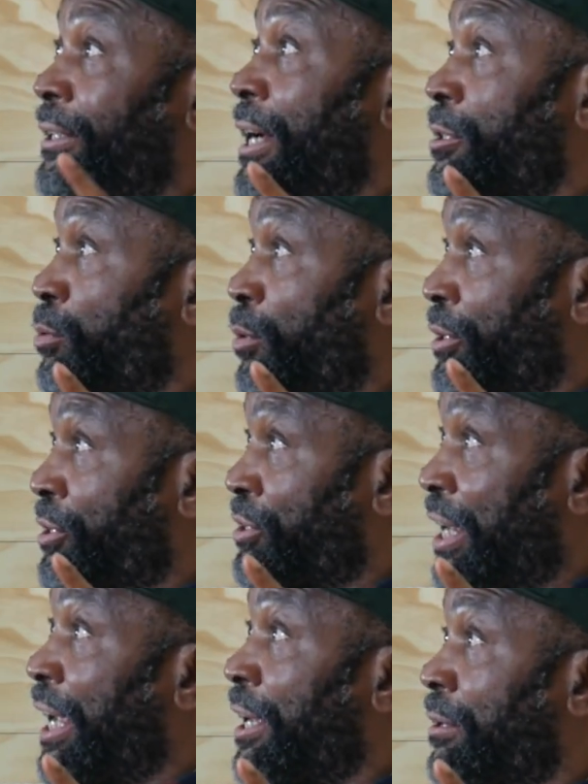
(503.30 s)
that's what they
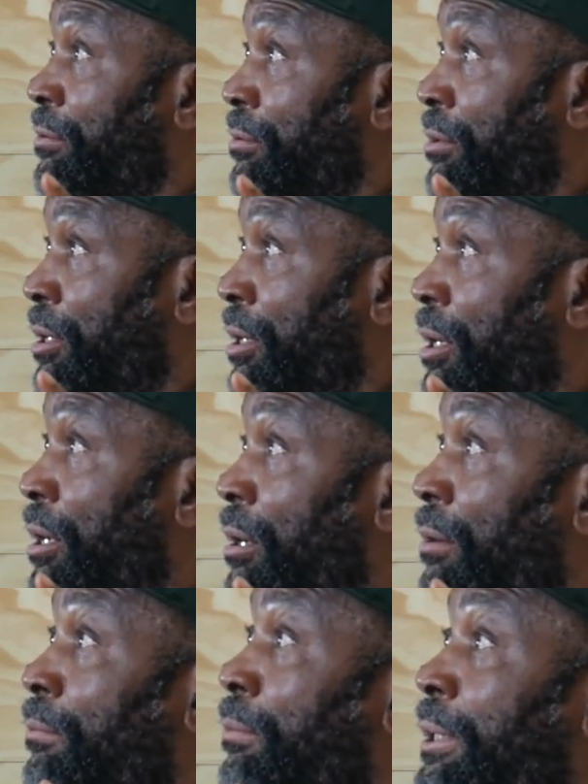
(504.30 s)
say,
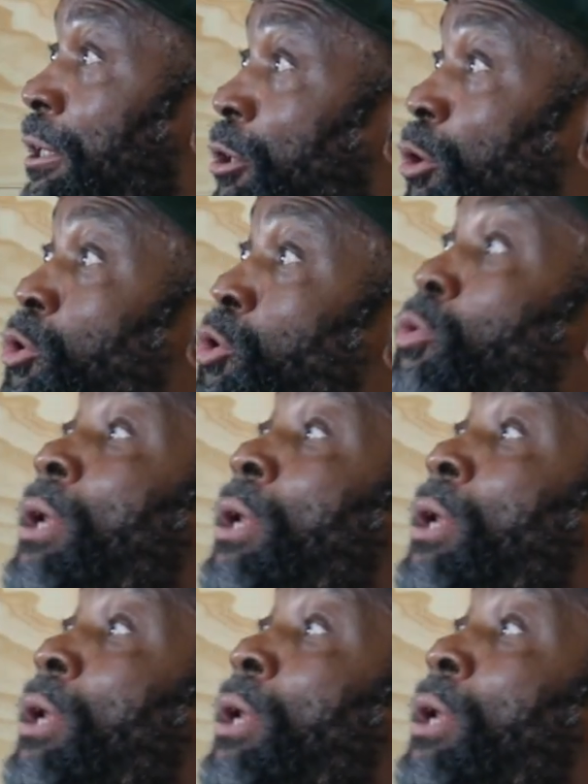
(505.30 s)
but they don't do